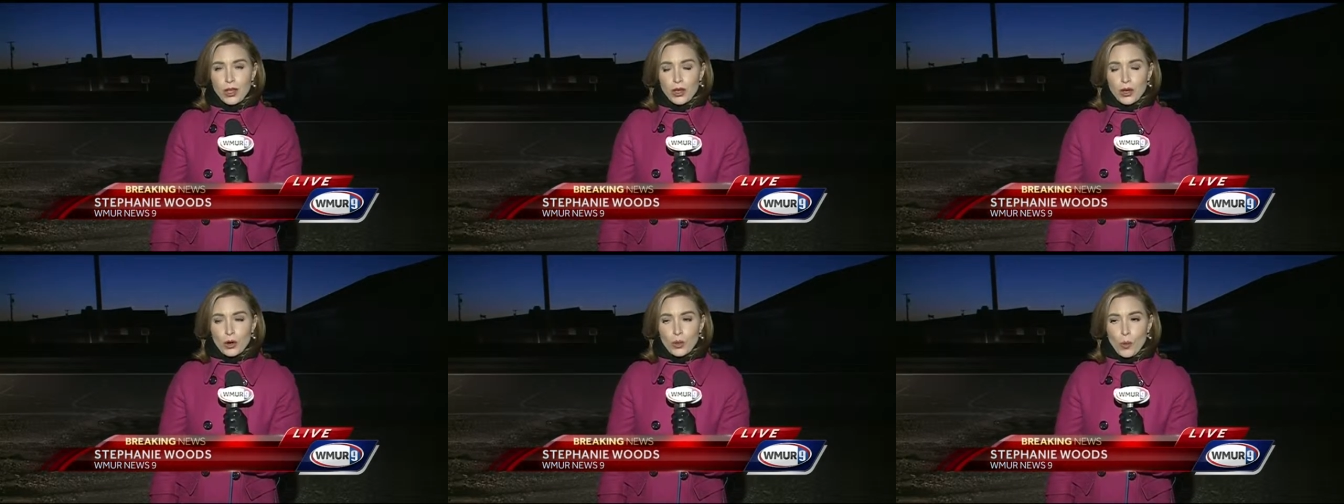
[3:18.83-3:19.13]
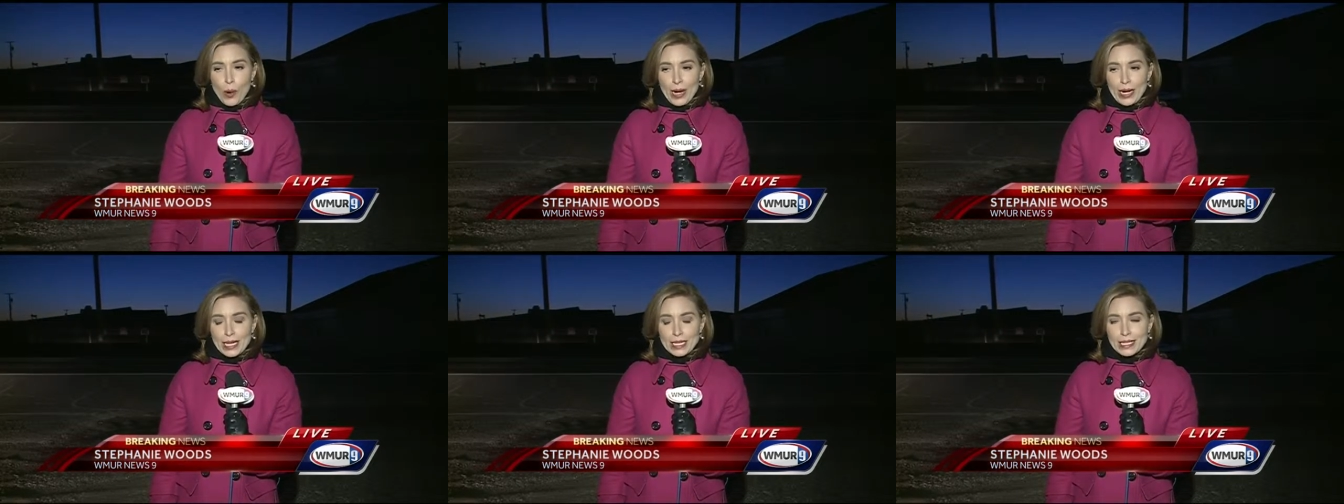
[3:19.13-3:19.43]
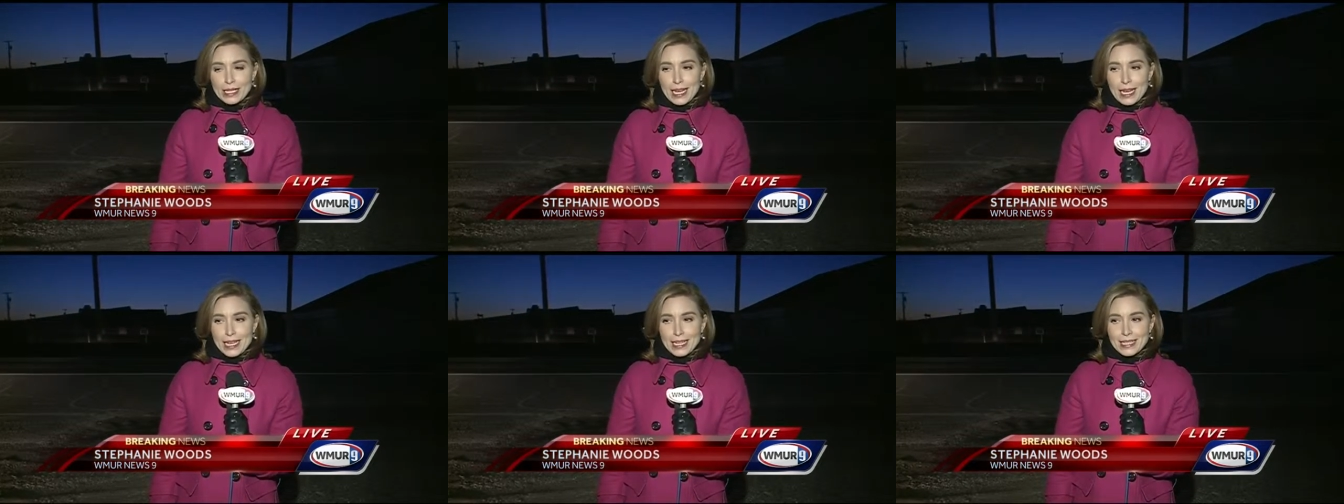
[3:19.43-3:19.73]
Whiting
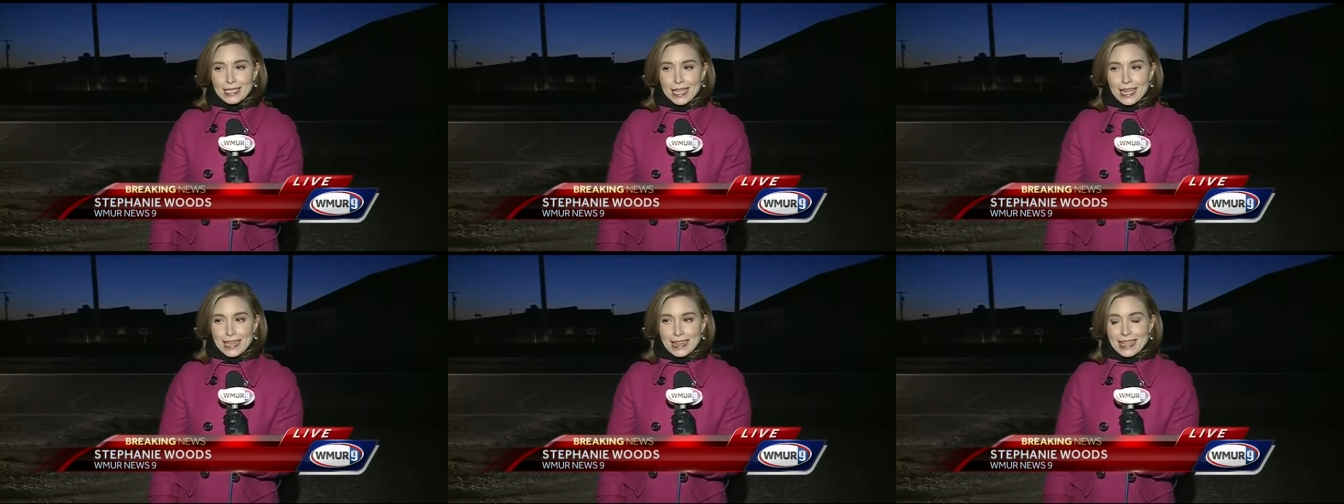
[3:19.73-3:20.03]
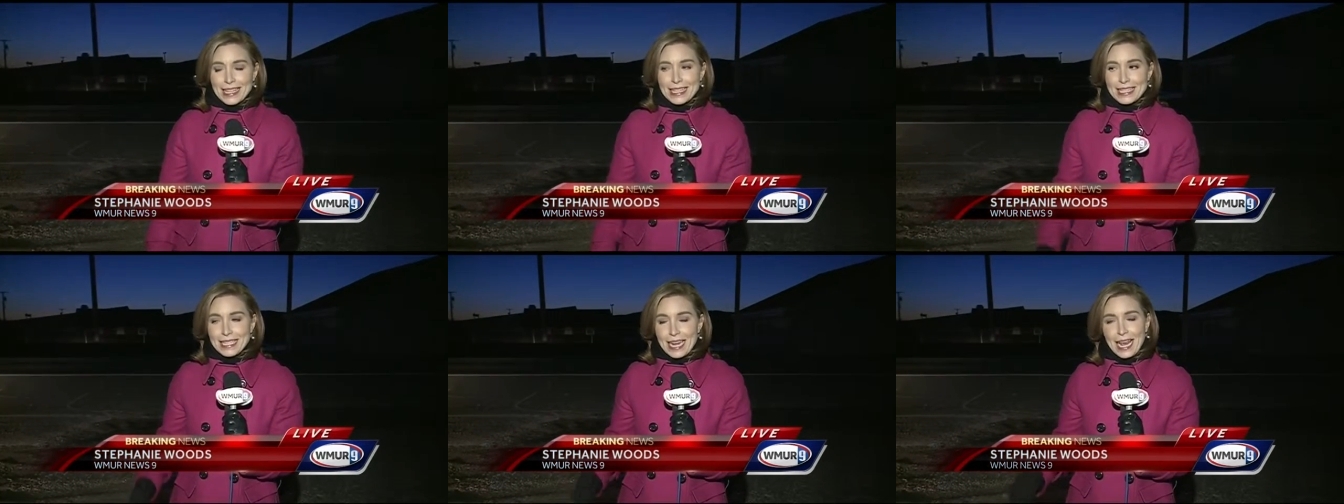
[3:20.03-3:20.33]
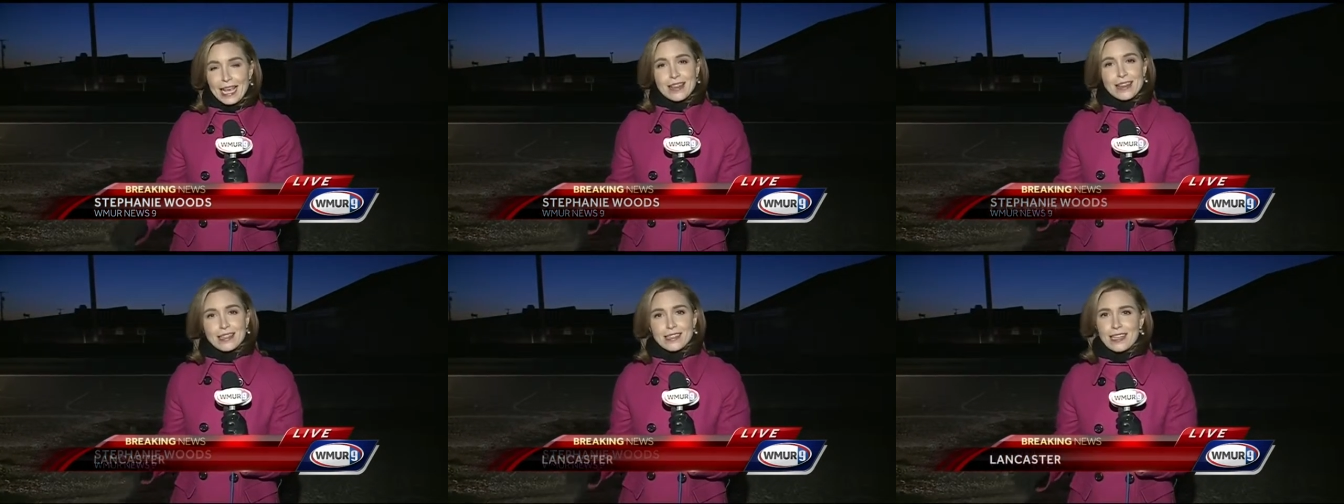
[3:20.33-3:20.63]
says that the day
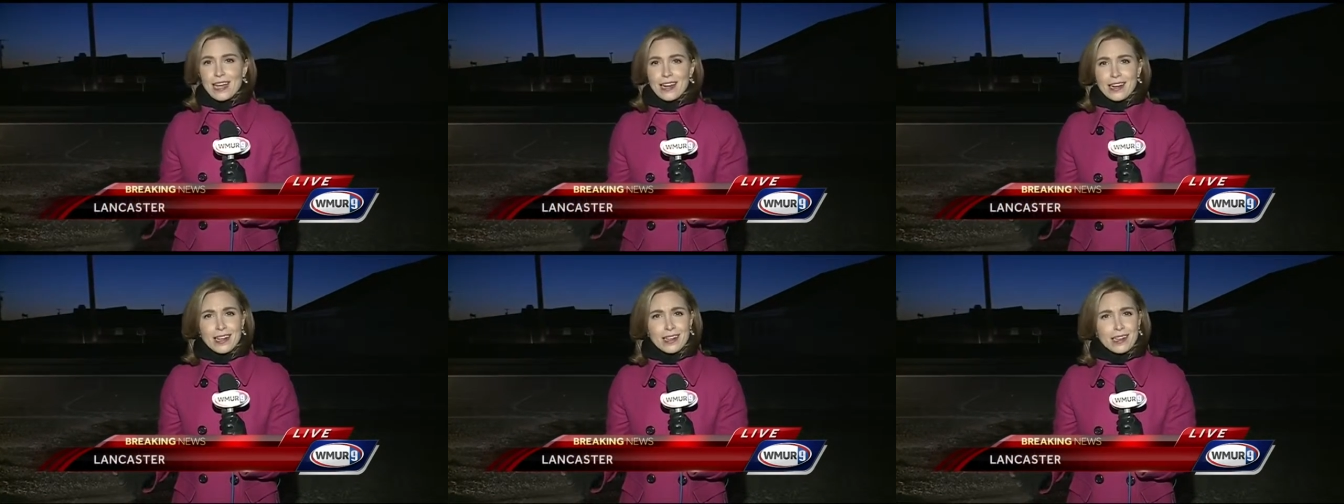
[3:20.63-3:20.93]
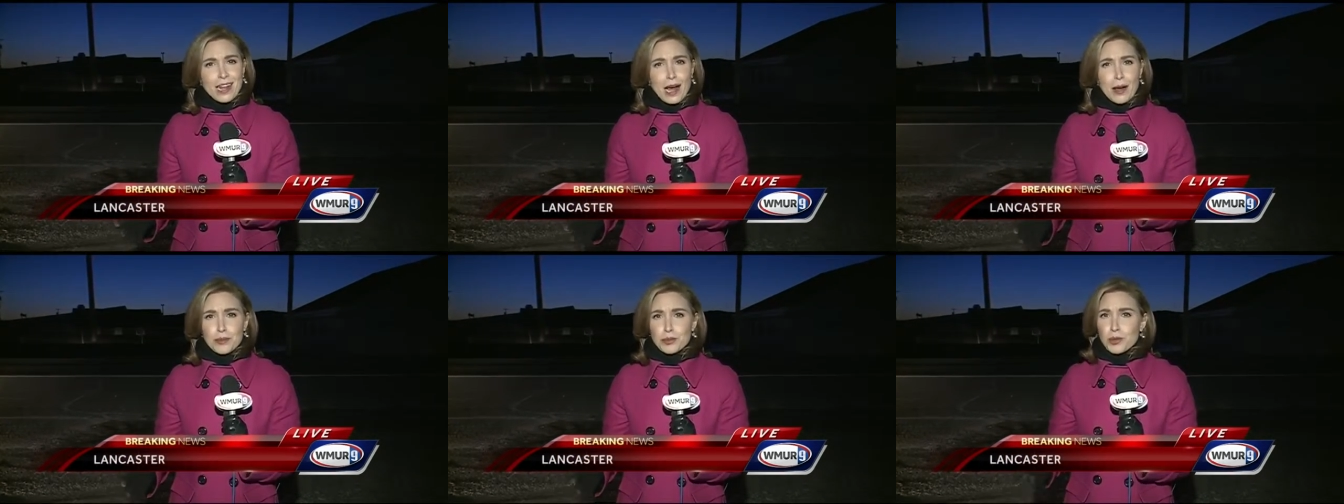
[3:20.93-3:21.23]
of the tent collapse